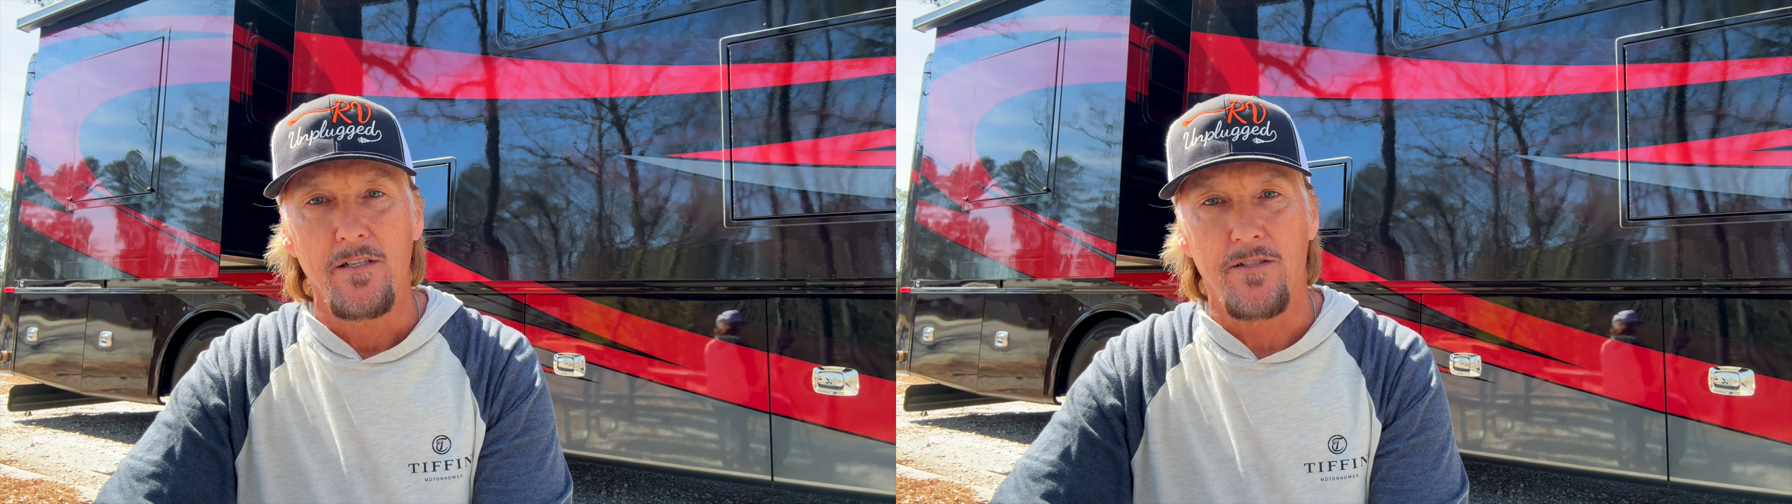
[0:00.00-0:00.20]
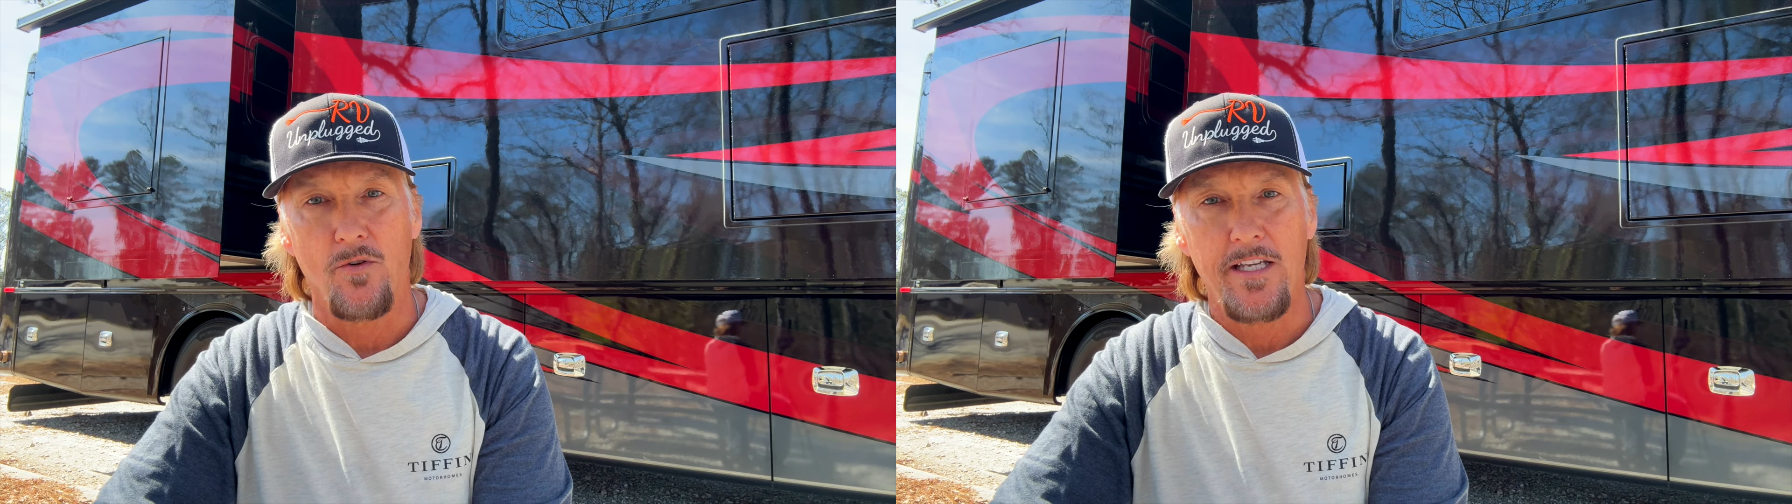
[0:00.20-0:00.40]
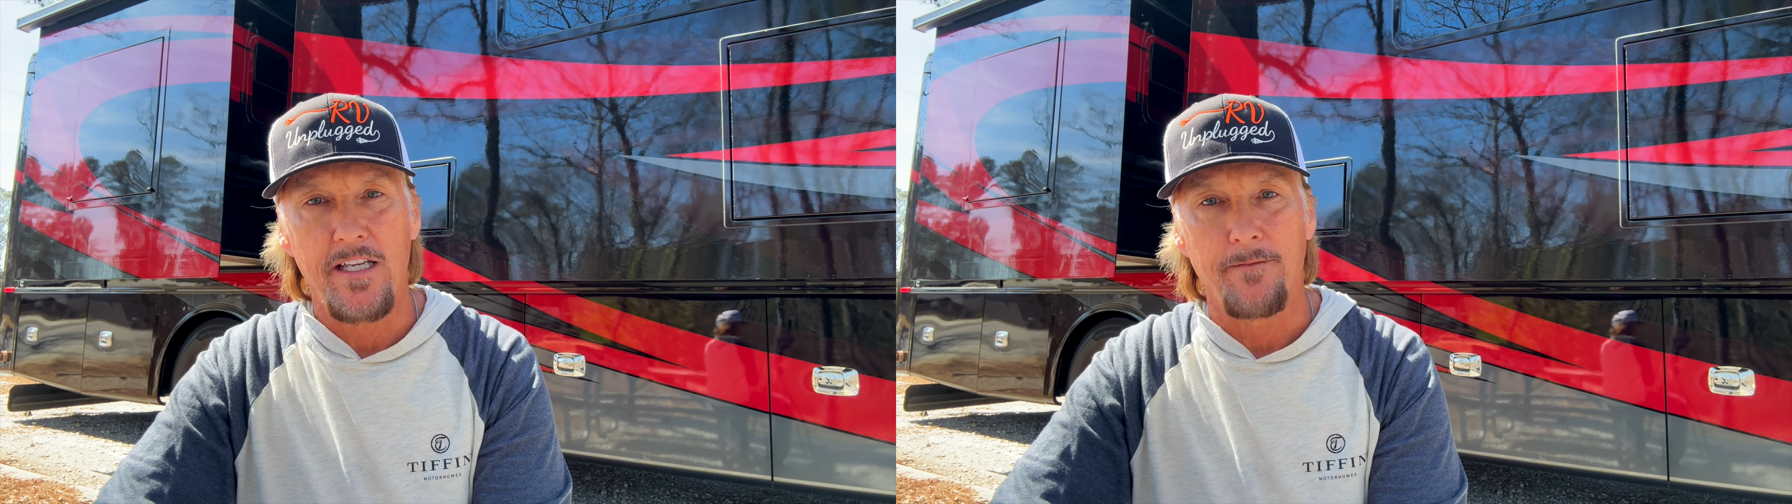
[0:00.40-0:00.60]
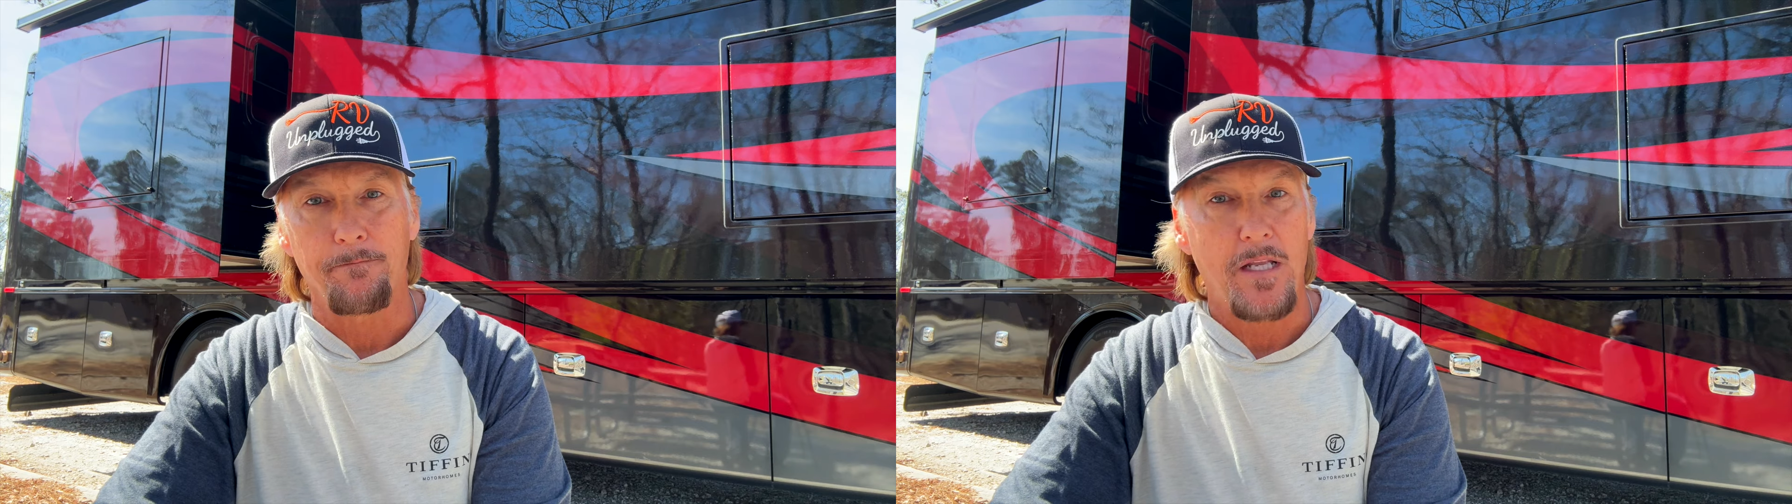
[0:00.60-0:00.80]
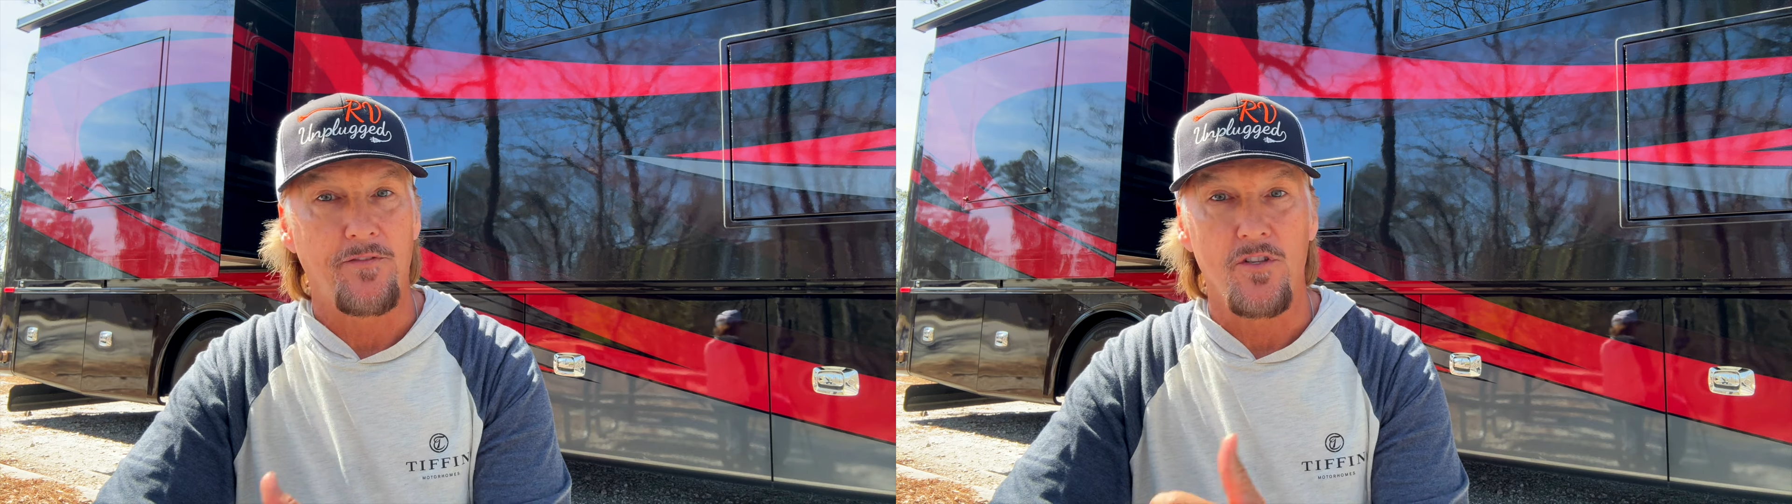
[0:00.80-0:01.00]
So
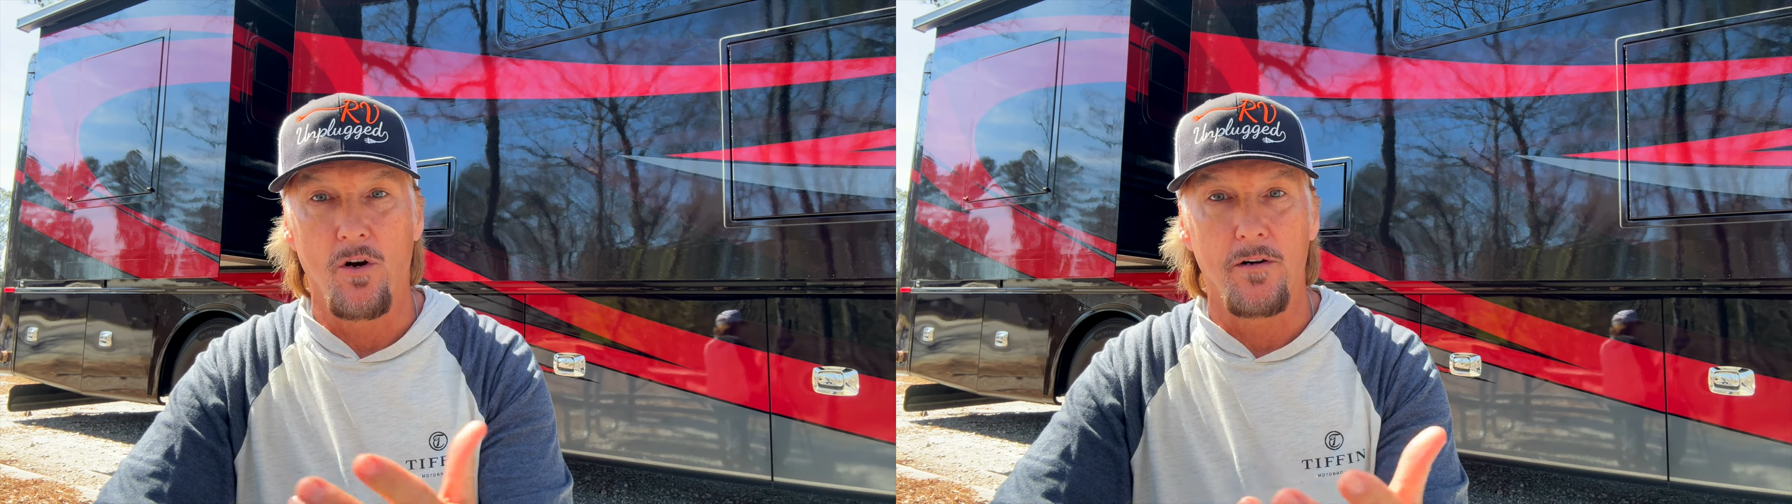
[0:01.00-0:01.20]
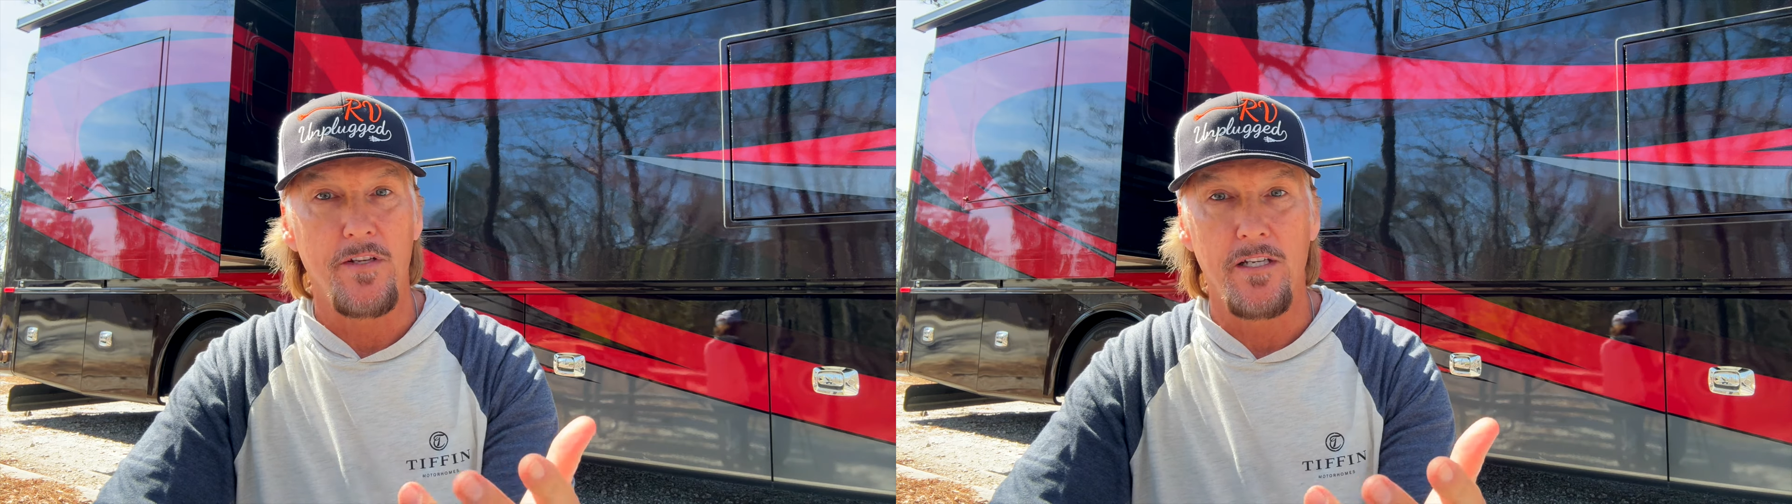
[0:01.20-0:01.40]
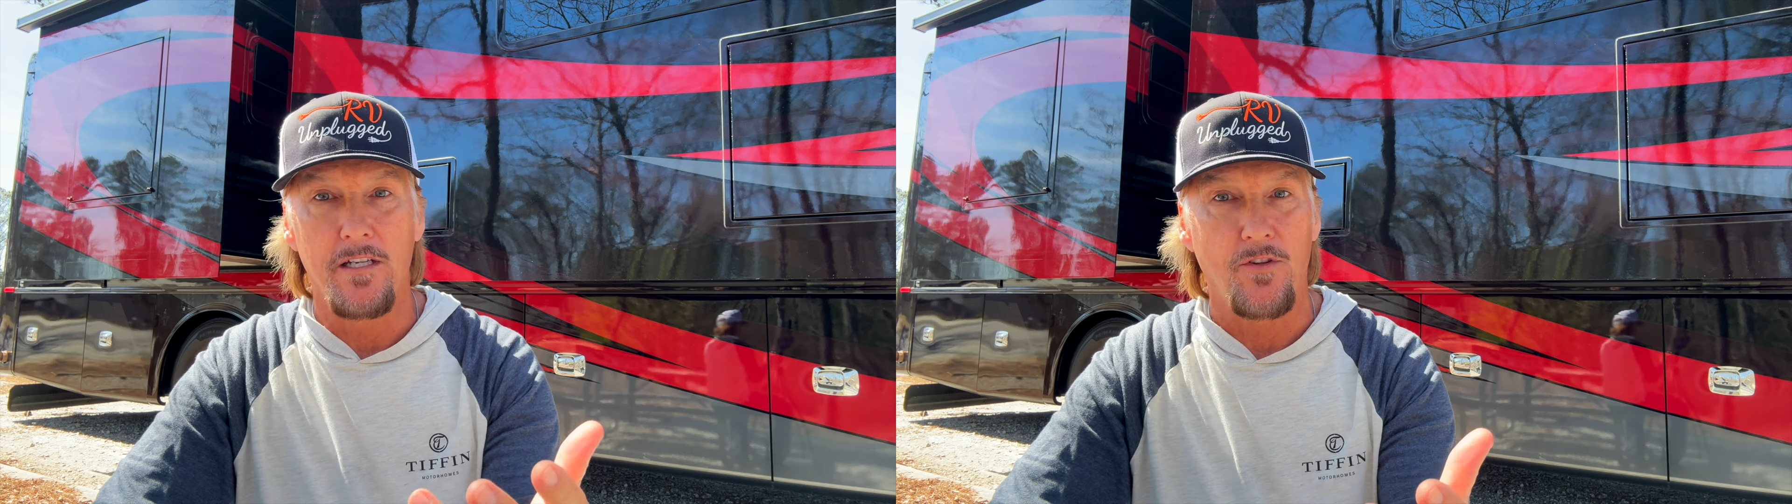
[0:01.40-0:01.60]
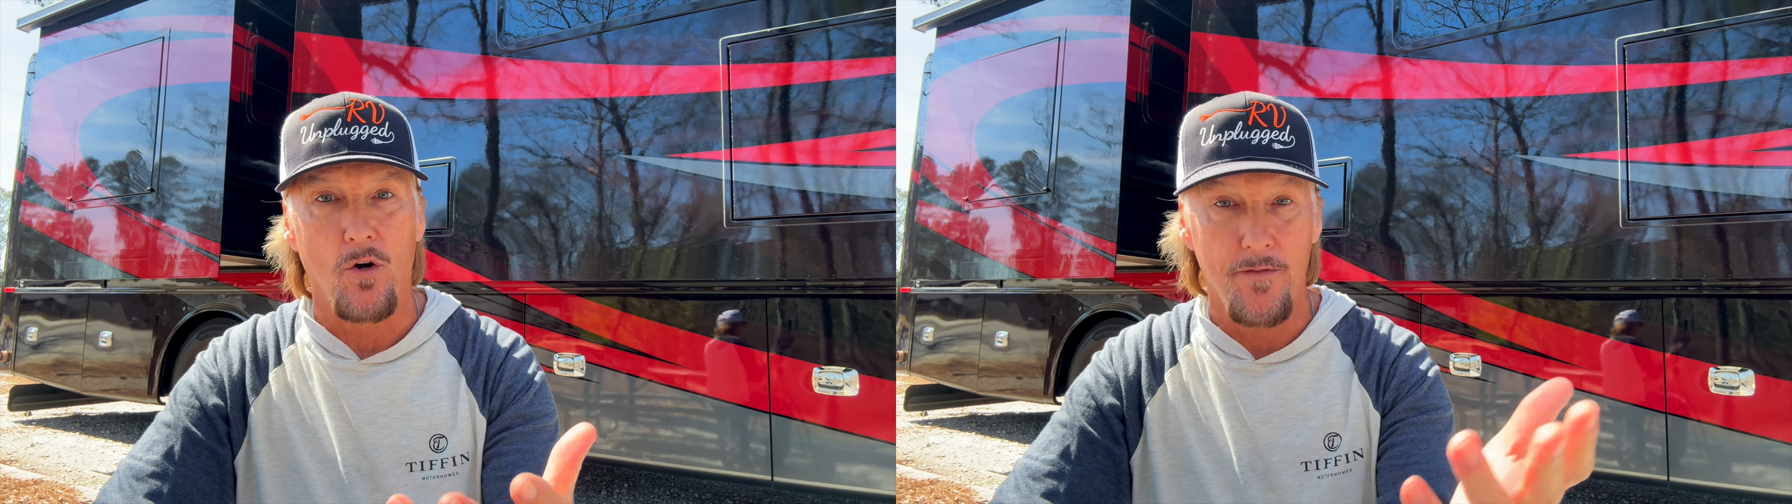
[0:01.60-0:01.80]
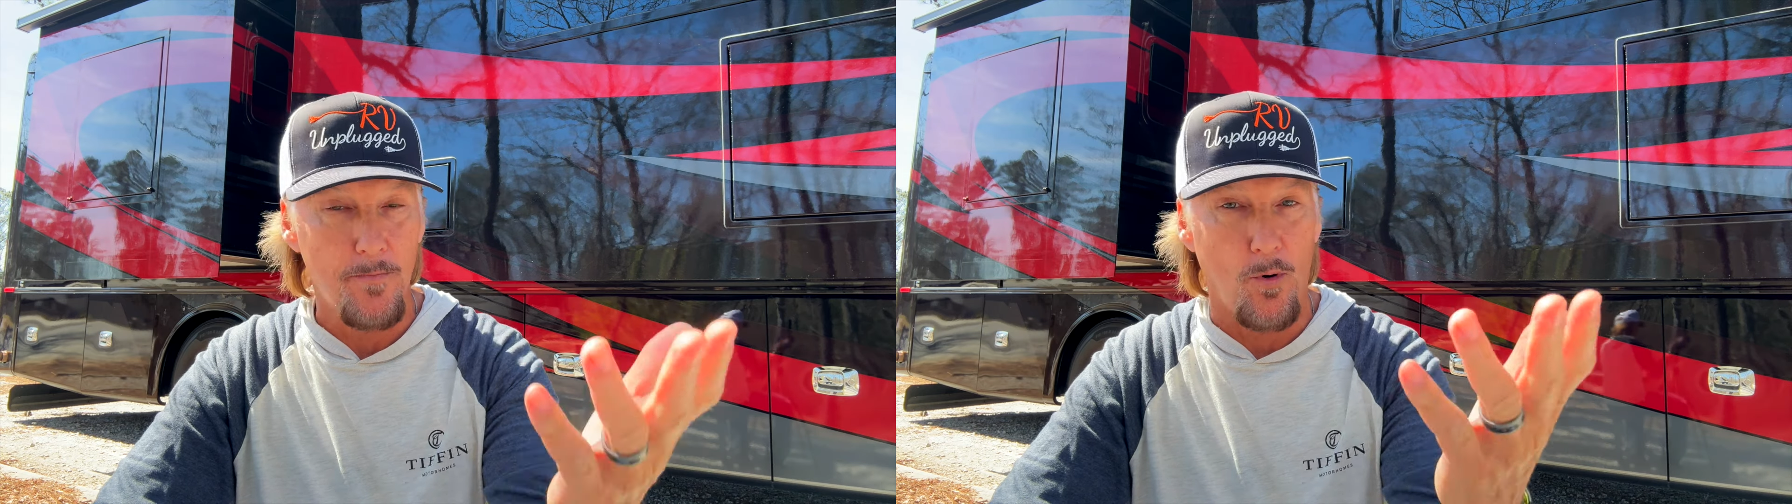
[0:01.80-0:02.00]
again, if the RV